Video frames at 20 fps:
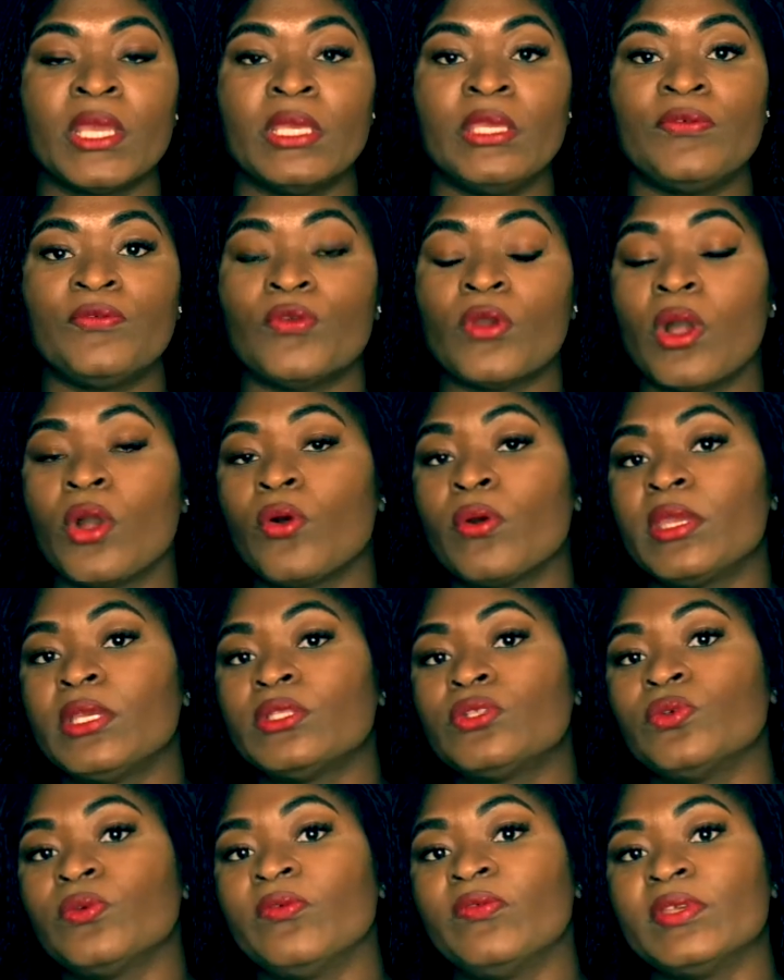if you are
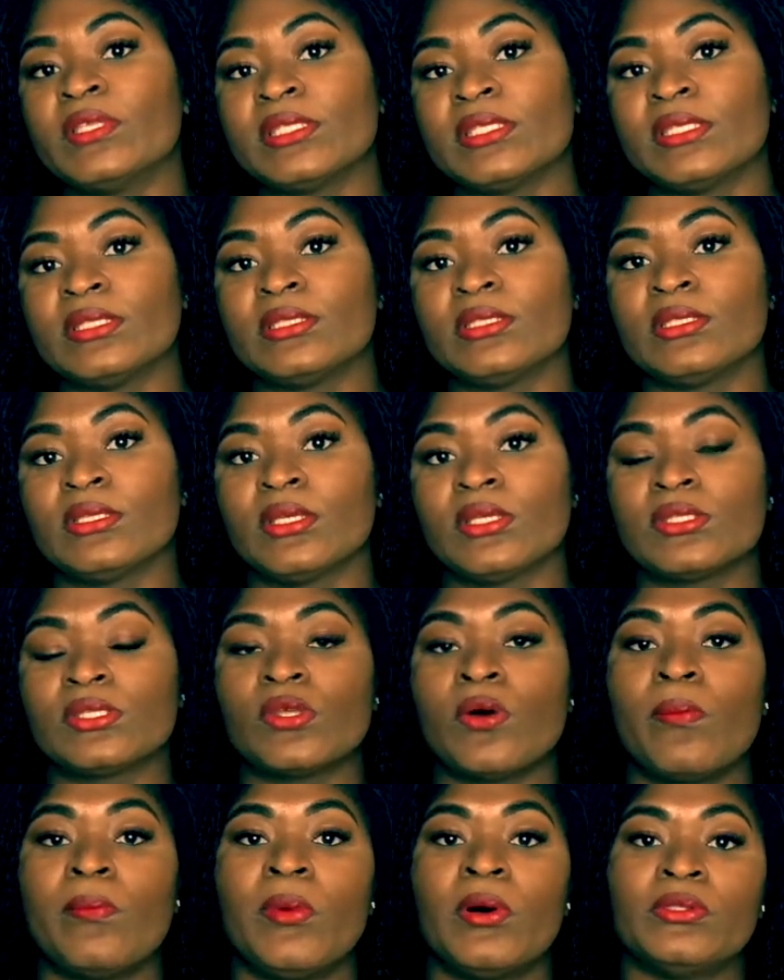going to visit
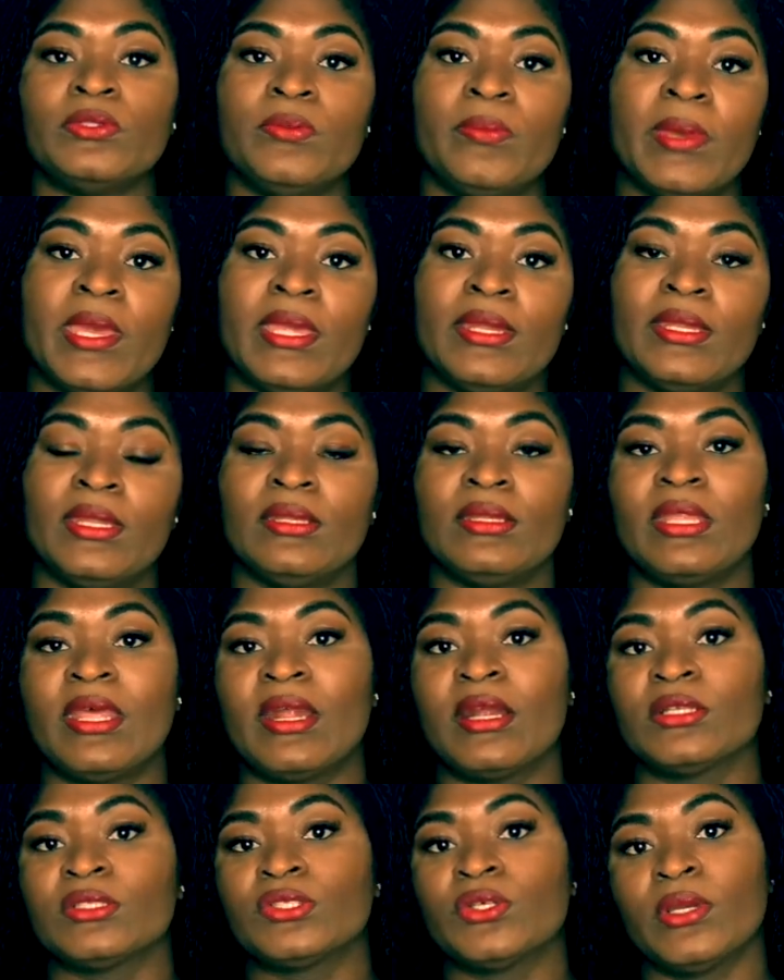some monument and
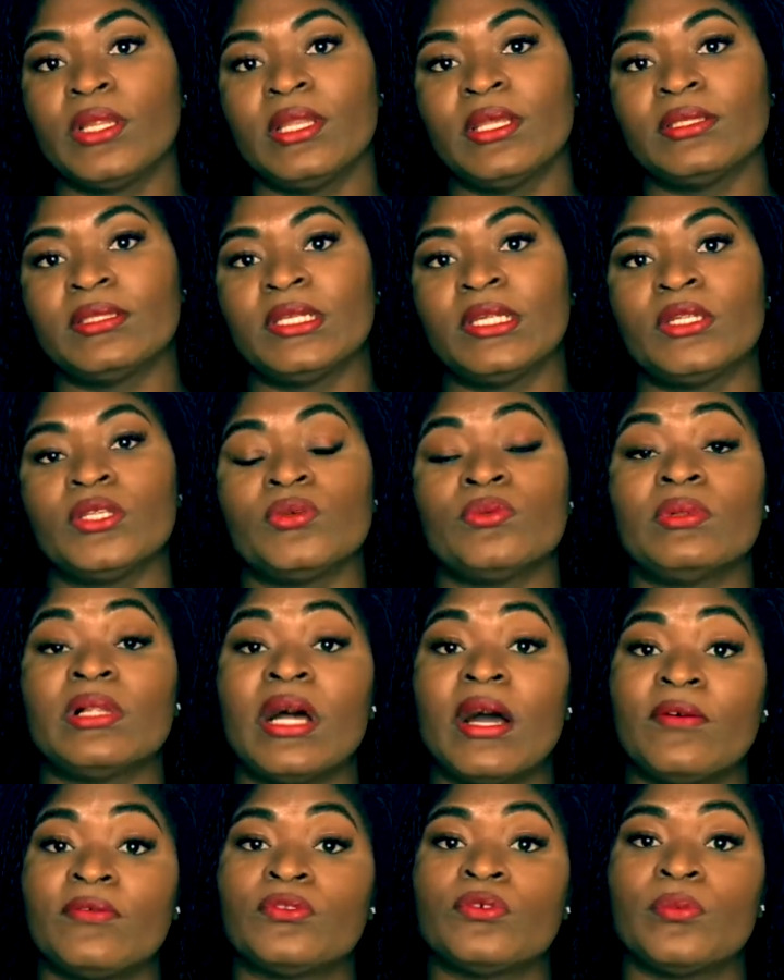there are toilet there, you will
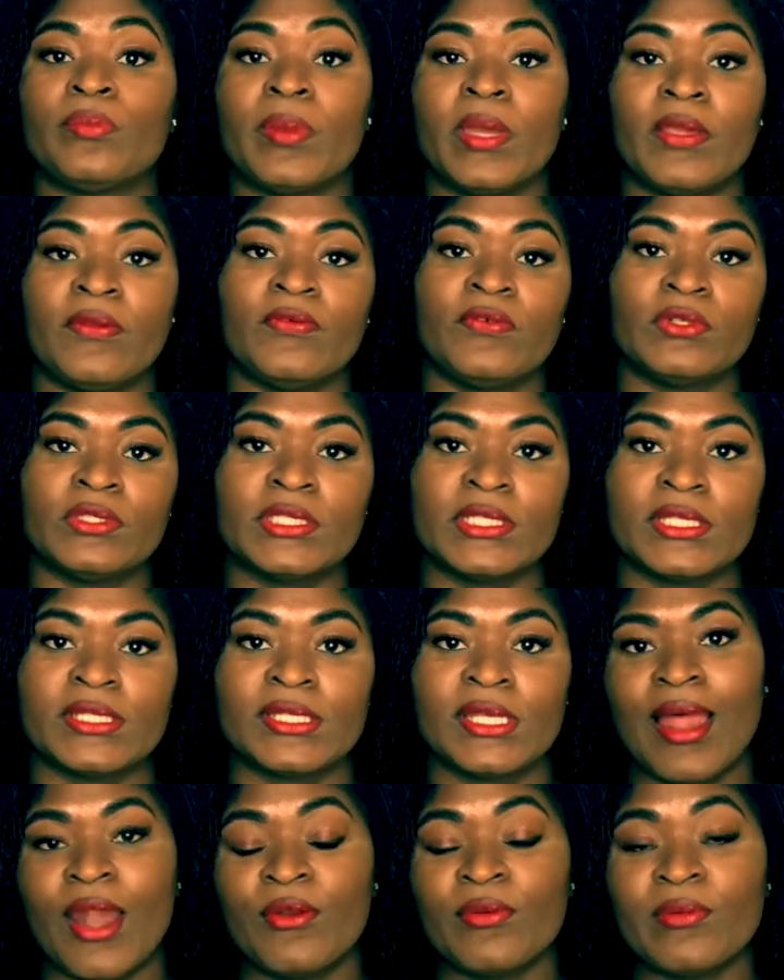have to pay for this. I